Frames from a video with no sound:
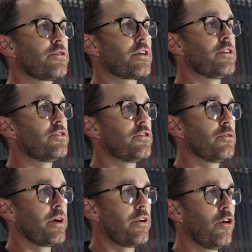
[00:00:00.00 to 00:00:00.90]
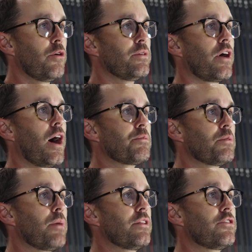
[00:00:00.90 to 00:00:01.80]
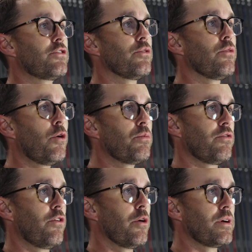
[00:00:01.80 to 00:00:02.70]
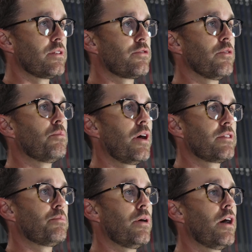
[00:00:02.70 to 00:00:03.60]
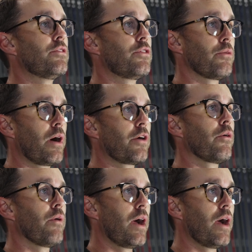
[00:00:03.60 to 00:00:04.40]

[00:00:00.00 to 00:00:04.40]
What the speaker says: for the consumer at home is optimizes your roll performance from putt to putt throughout your